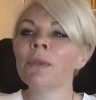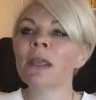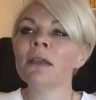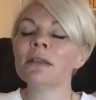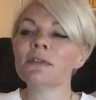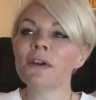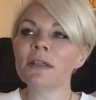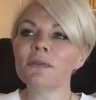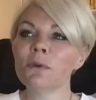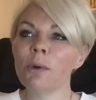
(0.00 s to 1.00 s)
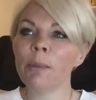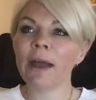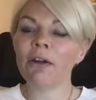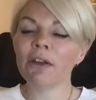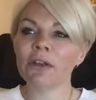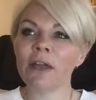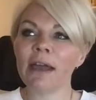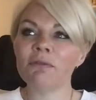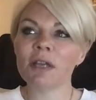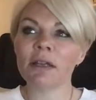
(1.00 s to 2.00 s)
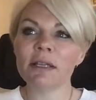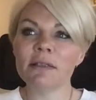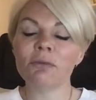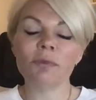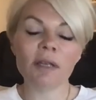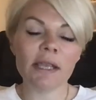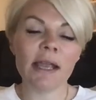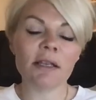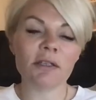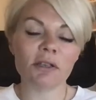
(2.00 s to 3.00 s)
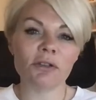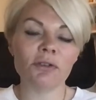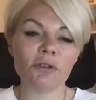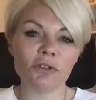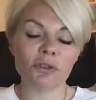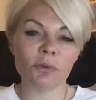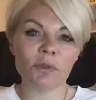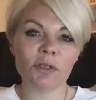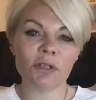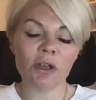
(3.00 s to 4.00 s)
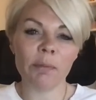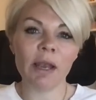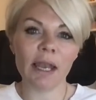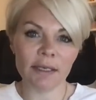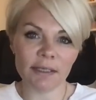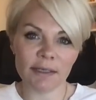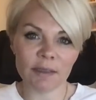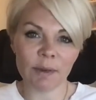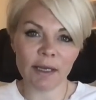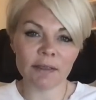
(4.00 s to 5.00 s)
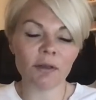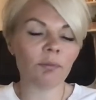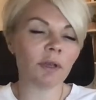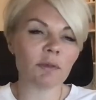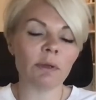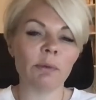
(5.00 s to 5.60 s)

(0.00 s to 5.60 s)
So first of all, what Paragon have done is re-entered the short-term lending space, as we would